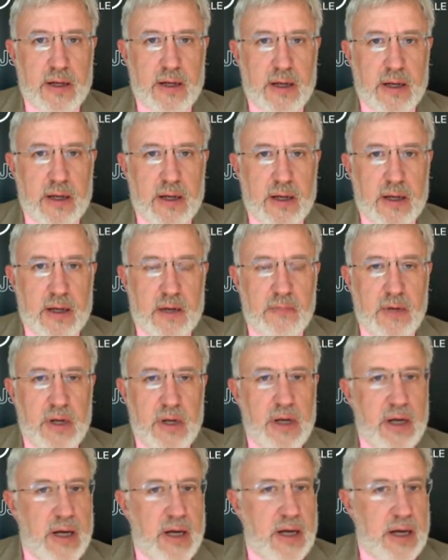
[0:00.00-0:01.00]
Uh,
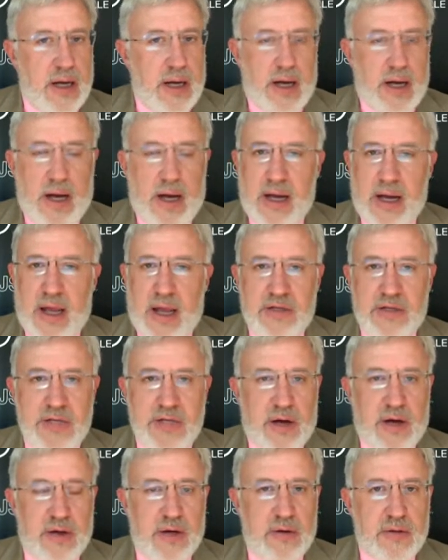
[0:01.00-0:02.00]
I got to
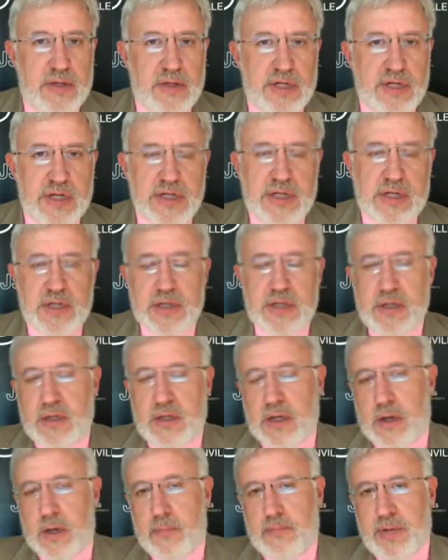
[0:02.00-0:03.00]
tell you, just the
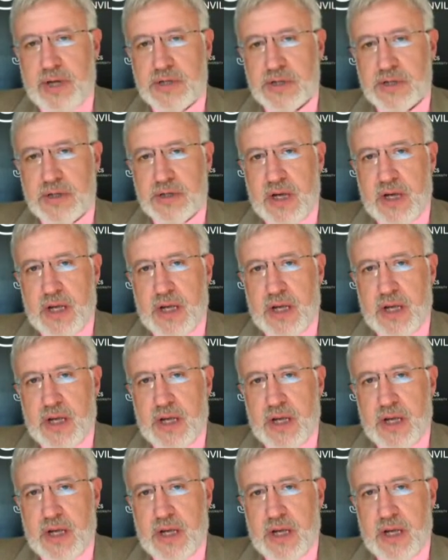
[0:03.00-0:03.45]
the picture that he